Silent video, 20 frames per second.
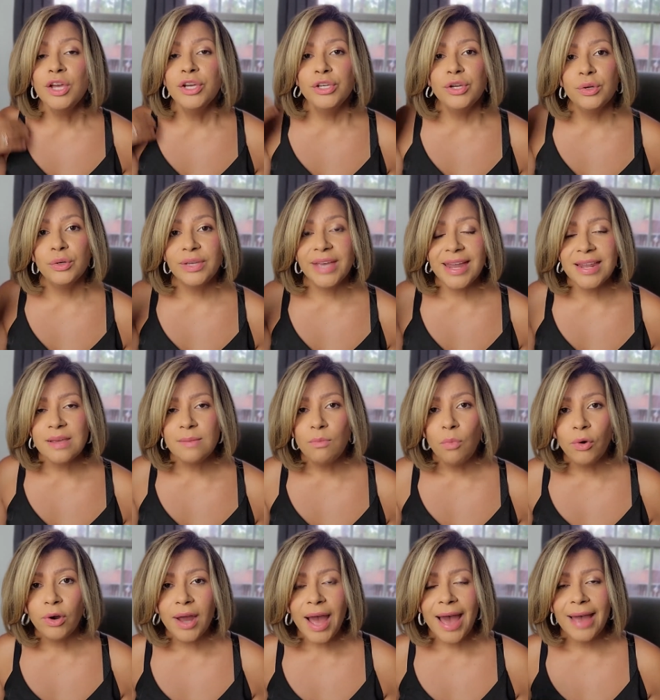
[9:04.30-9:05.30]
you're getting
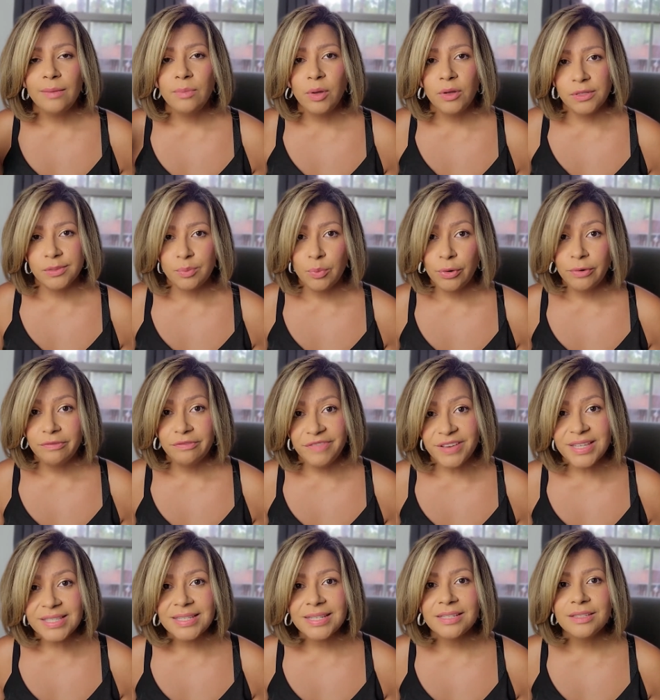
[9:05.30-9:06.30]
more eyeballs, more
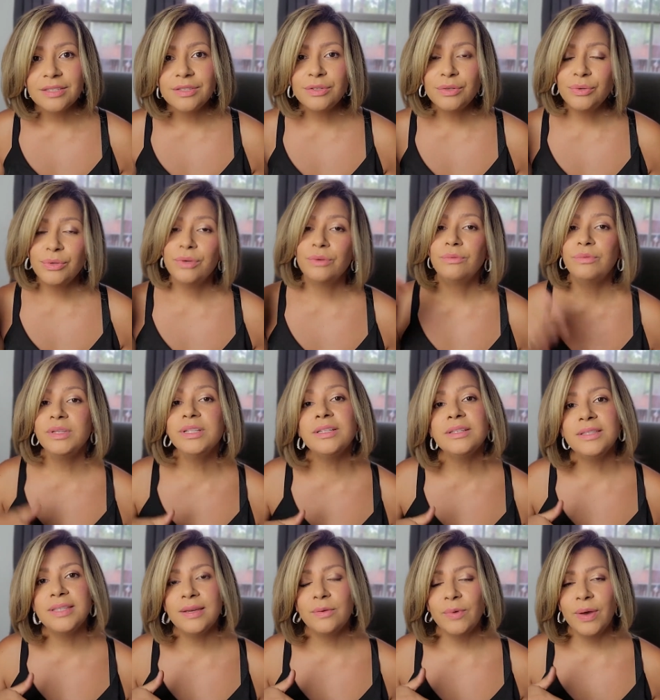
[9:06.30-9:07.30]
visits to your real
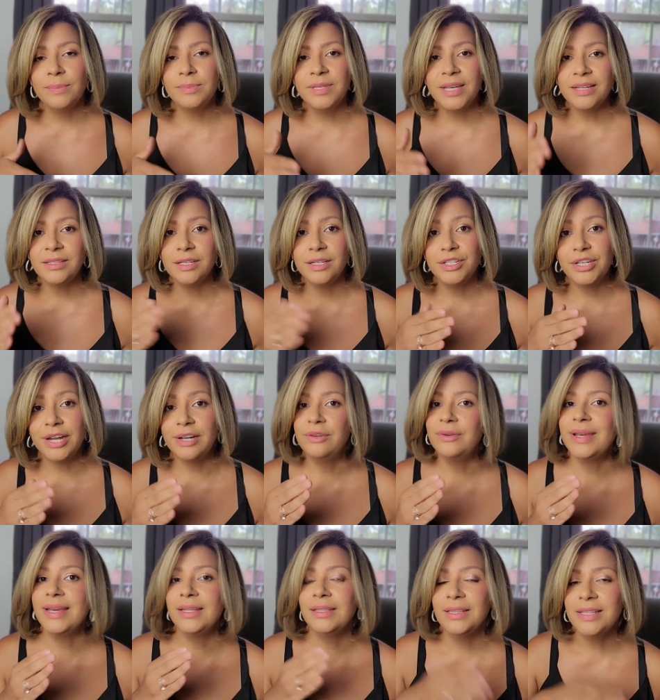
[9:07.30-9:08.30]
estate website to
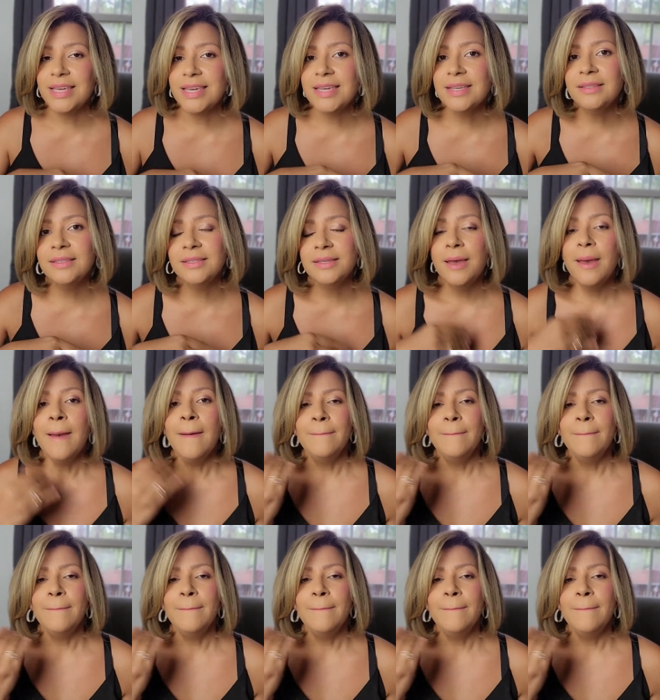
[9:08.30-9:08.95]
generate leads,